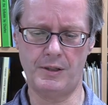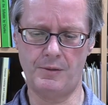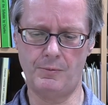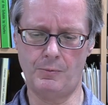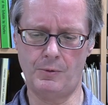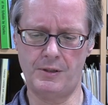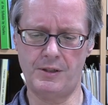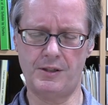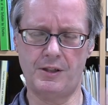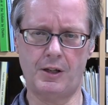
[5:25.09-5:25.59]

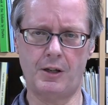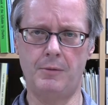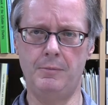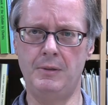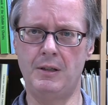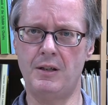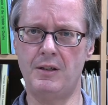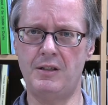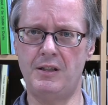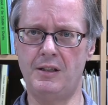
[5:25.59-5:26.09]
what's the
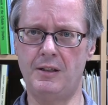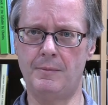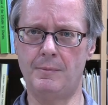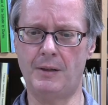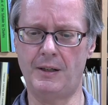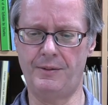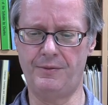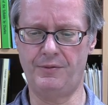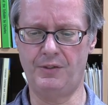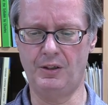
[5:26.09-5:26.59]
community in
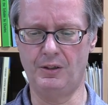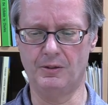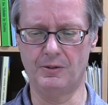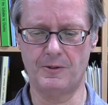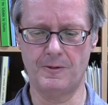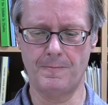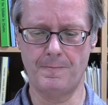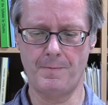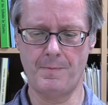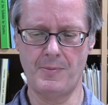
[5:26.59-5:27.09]
my field?